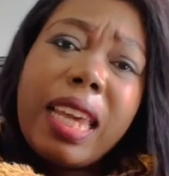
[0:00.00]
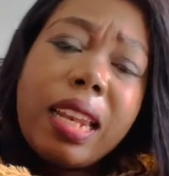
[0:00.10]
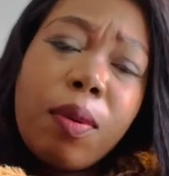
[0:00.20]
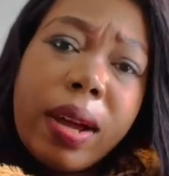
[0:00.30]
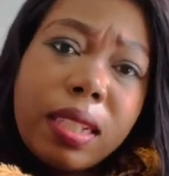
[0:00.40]
and
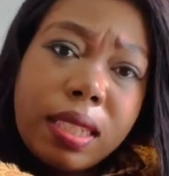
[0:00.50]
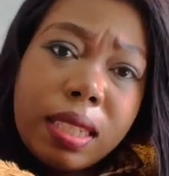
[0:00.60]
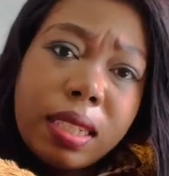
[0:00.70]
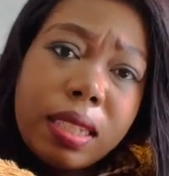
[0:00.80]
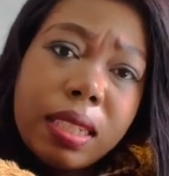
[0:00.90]
a what?
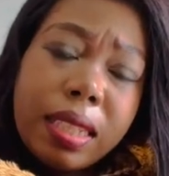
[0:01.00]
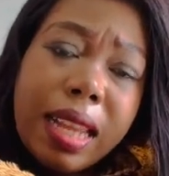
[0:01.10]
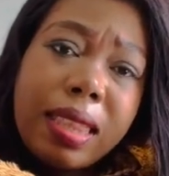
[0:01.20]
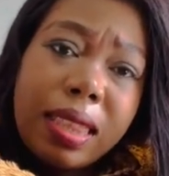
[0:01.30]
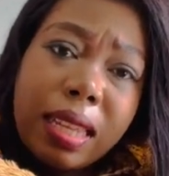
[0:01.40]

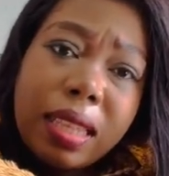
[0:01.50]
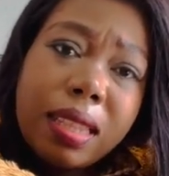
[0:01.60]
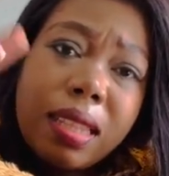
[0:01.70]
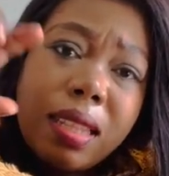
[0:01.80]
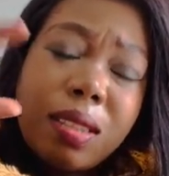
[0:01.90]
That
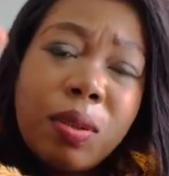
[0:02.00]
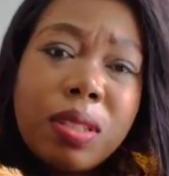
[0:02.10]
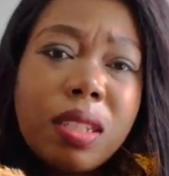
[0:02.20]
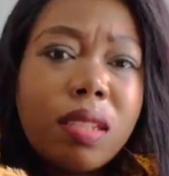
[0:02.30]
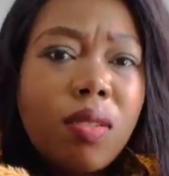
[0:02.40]
thing.
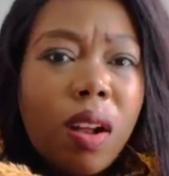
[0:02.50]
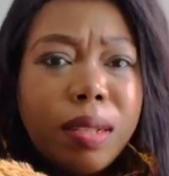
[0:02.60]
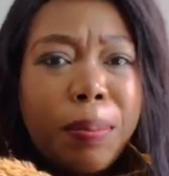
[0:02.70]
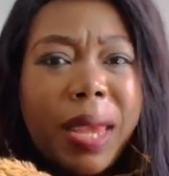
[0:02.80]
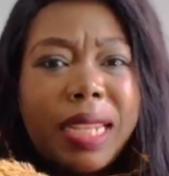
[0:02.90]
Is it called
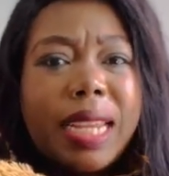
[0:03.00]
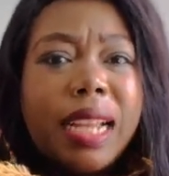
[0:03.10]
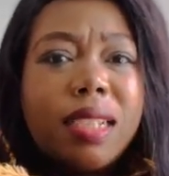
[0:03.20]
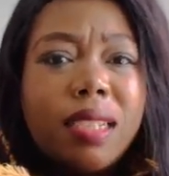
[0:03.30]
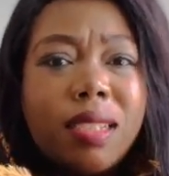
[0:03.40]

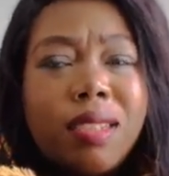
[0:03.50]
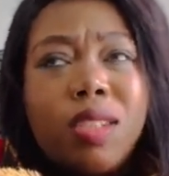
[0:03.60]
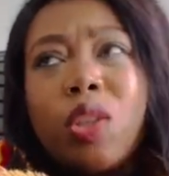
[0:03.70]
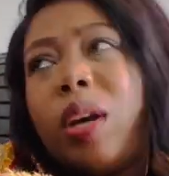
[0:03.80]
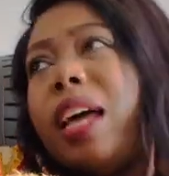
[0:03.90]
pedal?
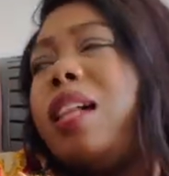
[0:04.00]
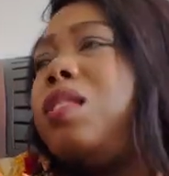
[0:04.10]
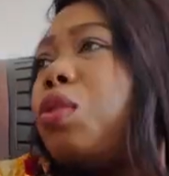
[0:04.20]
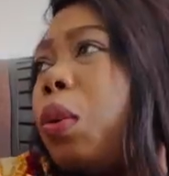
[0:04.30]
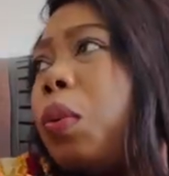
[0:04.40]
Oh, hell
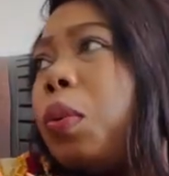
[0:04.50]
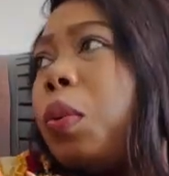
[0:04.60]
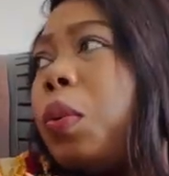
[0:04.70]
no.